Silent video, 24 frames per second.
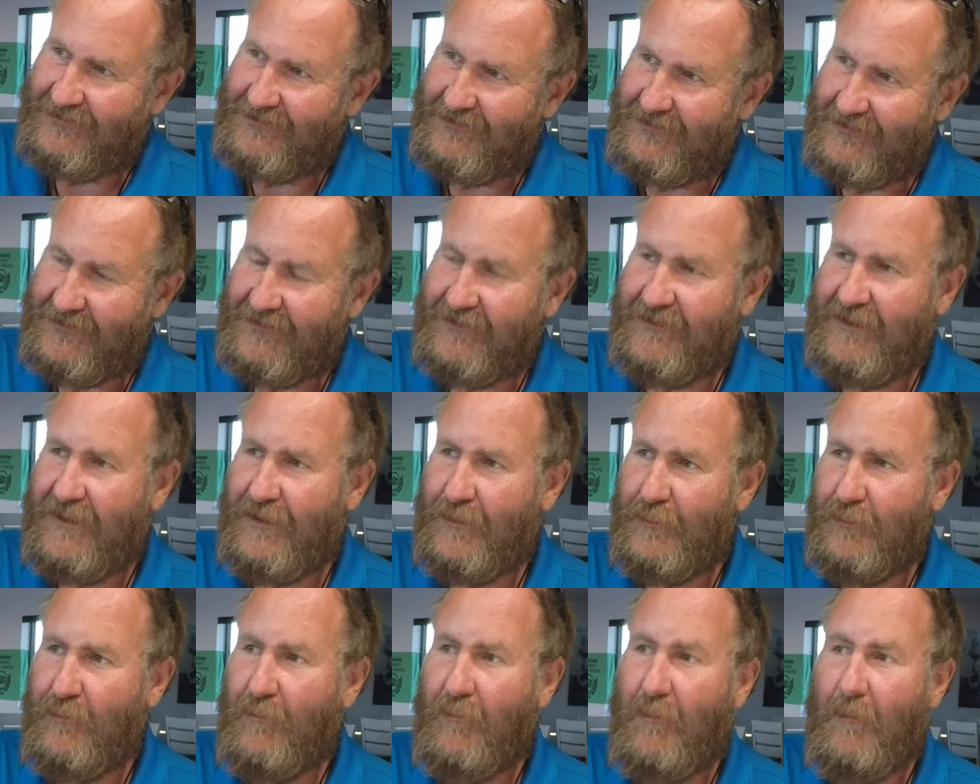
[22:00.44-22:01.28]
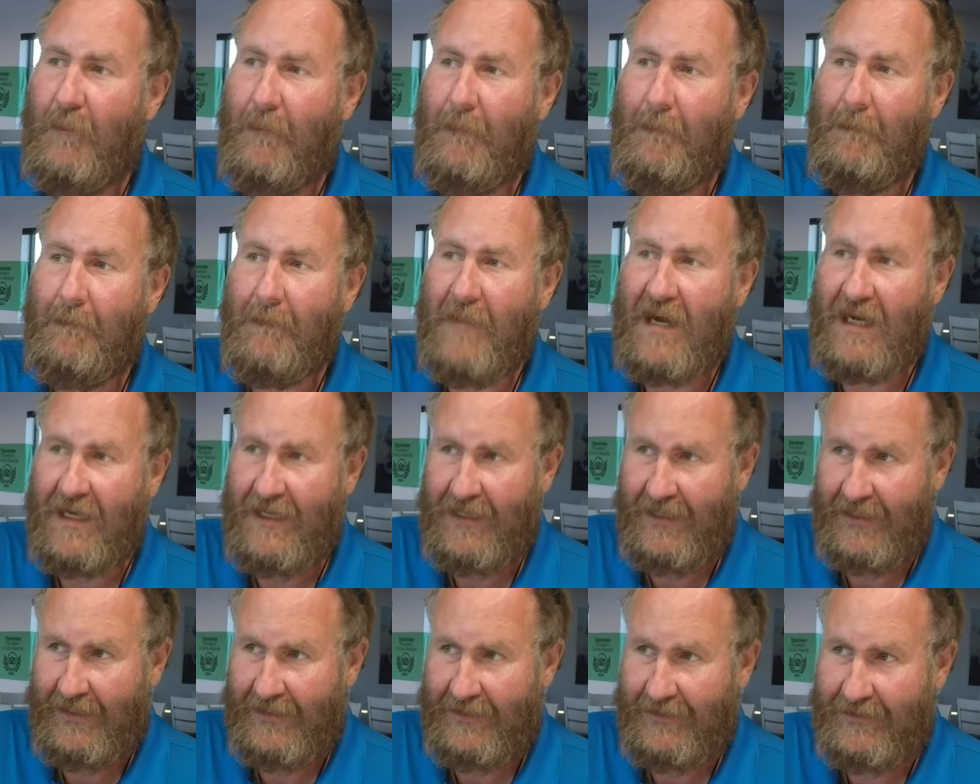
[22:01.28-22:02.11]
Victron's now, probably the
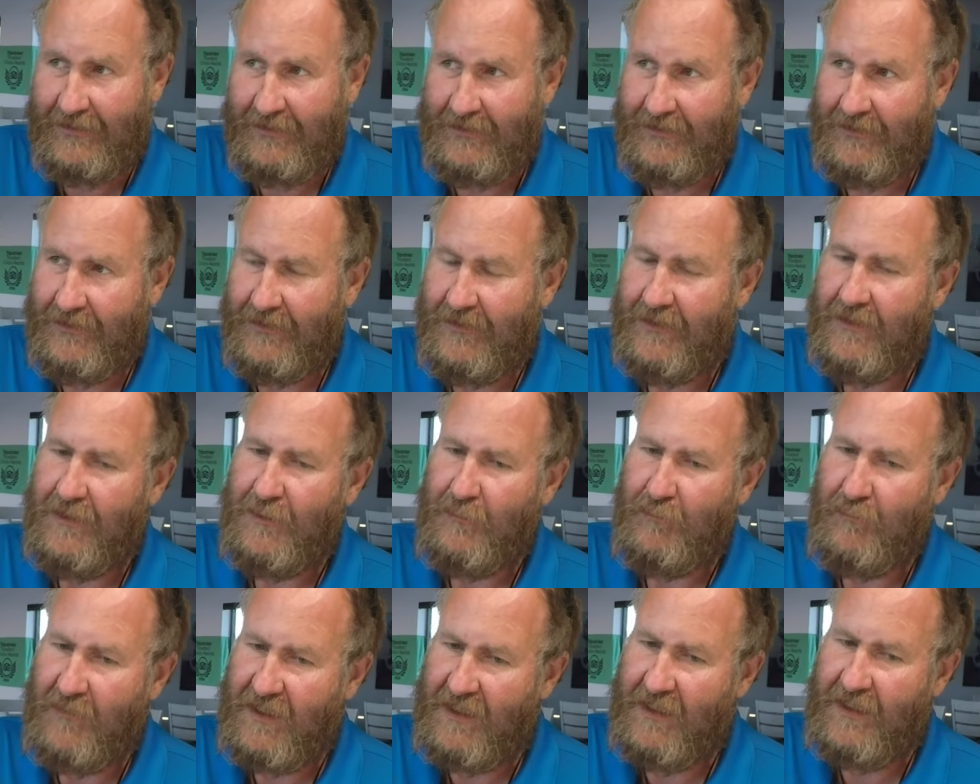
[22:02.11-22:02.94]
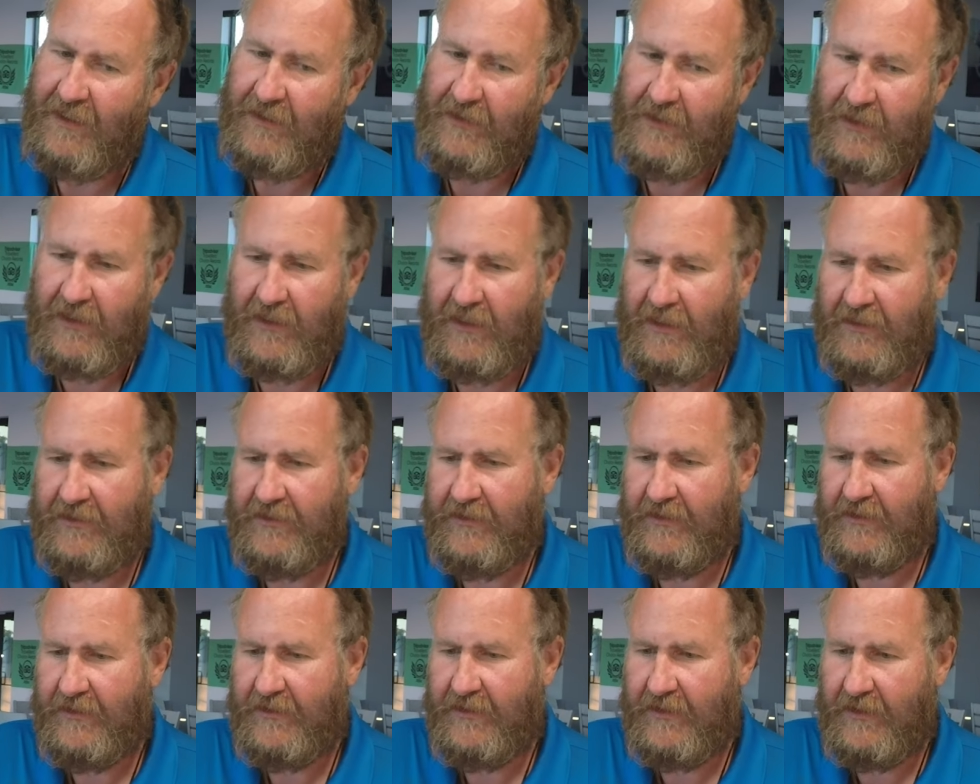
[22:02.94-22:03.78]
mine, upper end. Mine, I
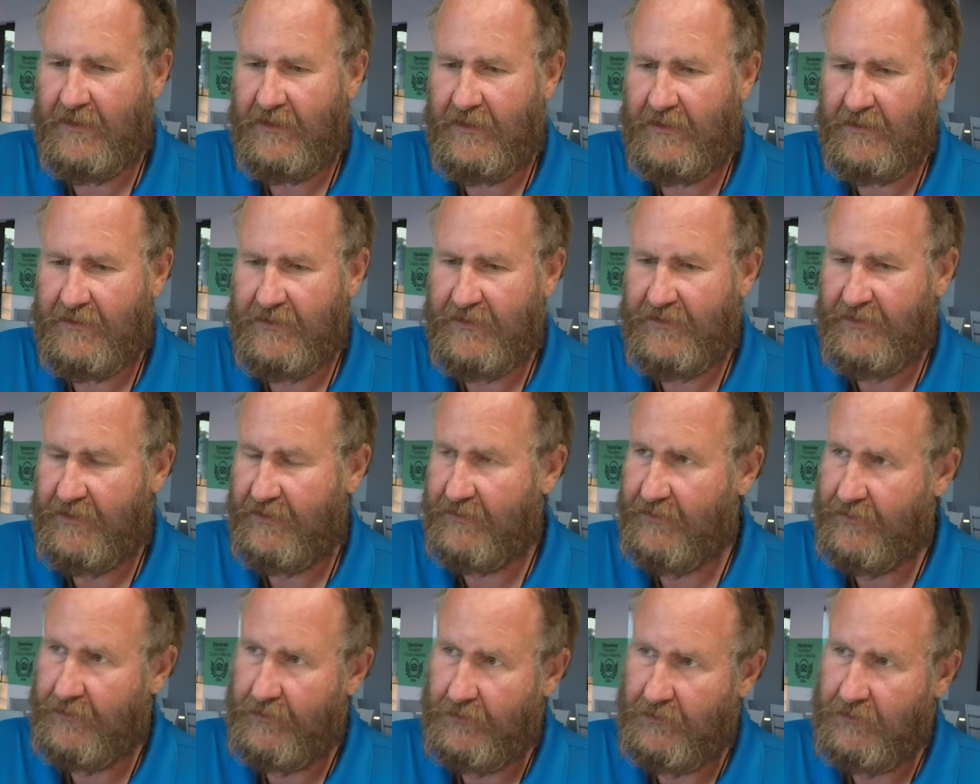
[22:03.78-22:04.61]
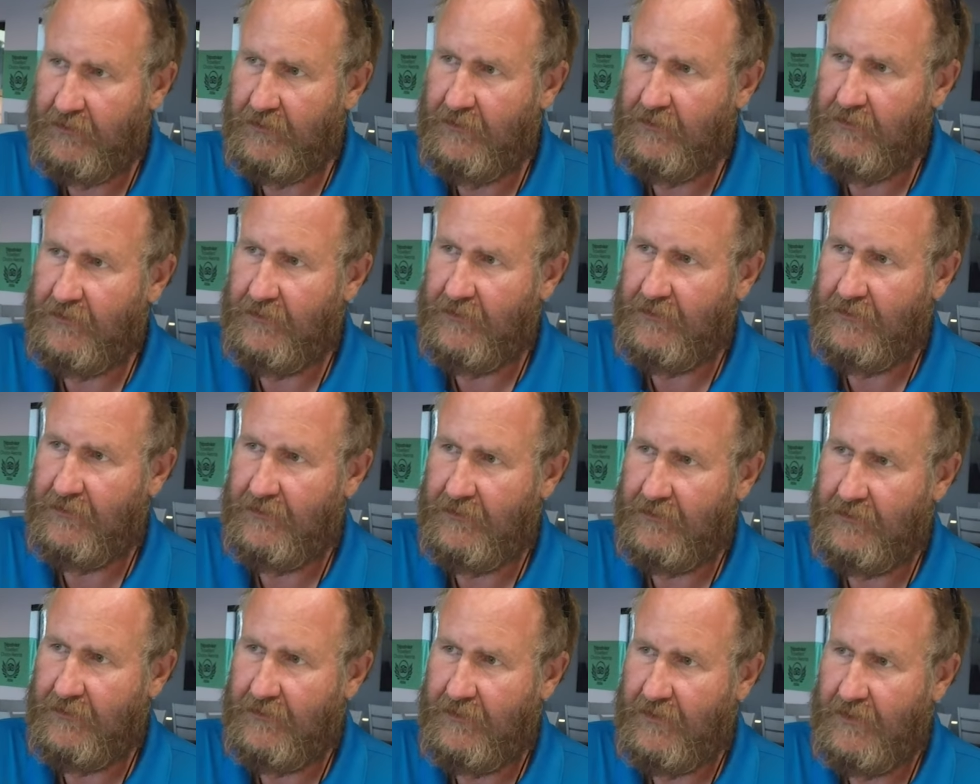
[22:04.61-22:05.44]
did uh, Sun Solar.
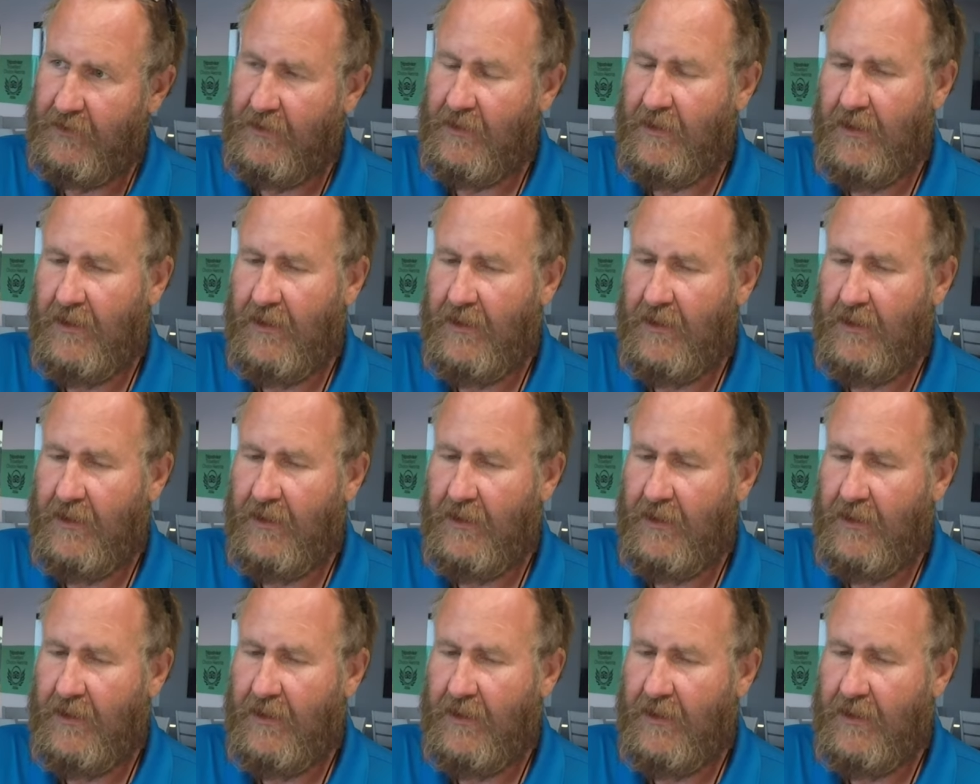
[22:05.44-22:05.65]
Mm-hmm.